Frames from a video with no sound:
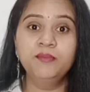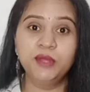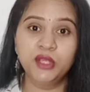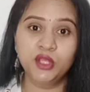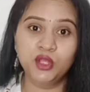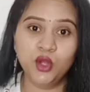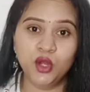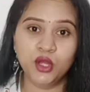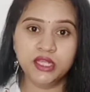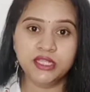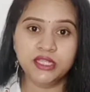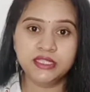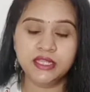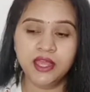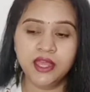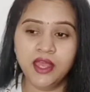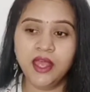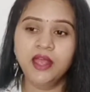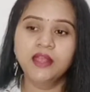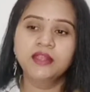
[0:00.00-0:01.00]
Because
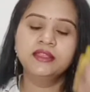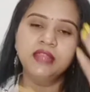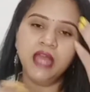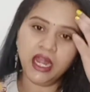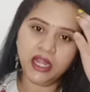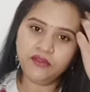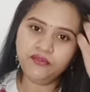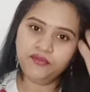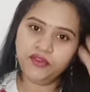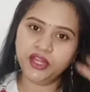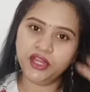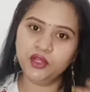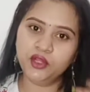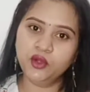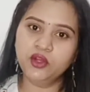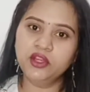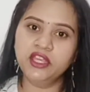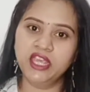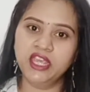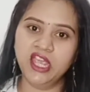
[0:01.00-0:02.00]
that
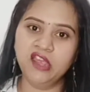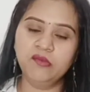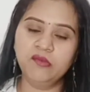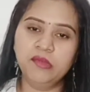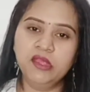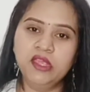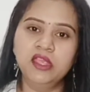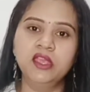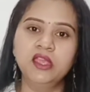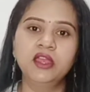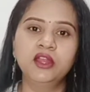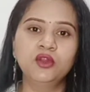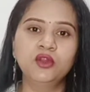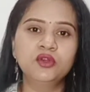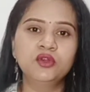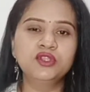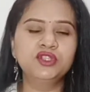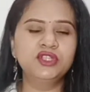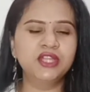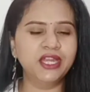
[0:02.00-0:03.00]
video gave me
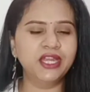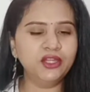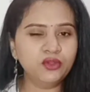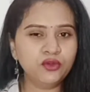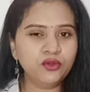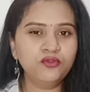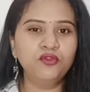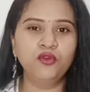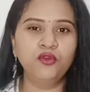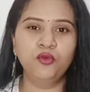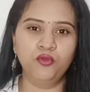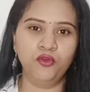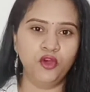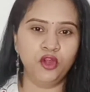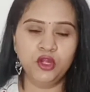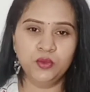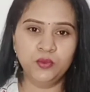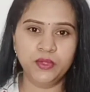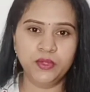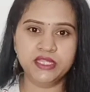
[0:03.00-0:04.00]
genuine
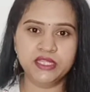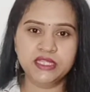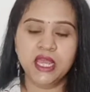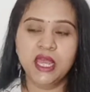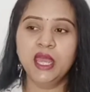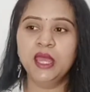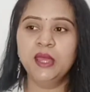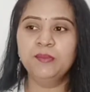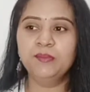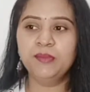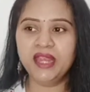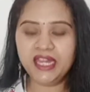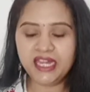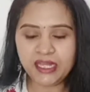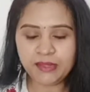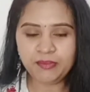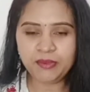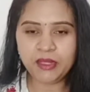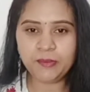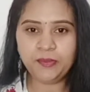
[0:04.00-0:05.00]
followers.
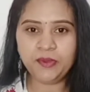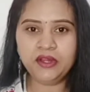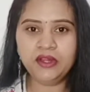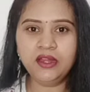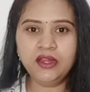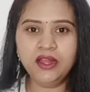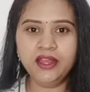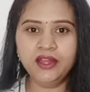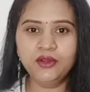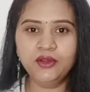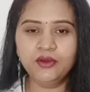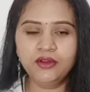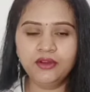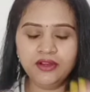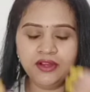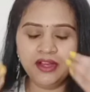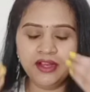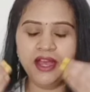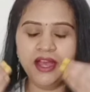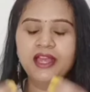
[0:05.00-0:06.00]
Many people,
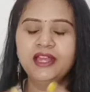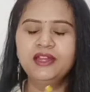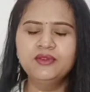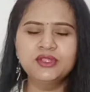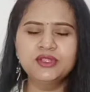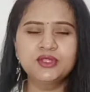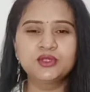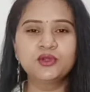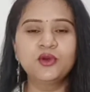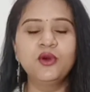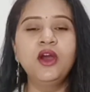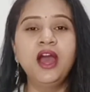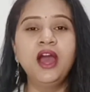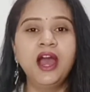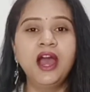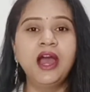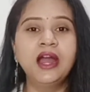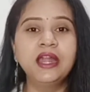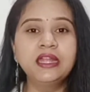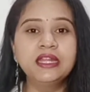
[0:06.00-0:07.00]
it was so
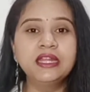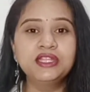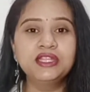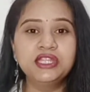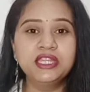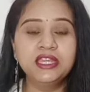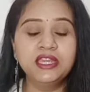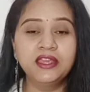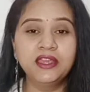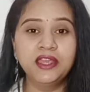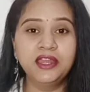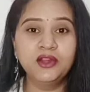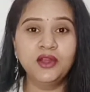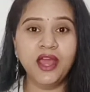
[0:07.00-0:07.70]
heart touching.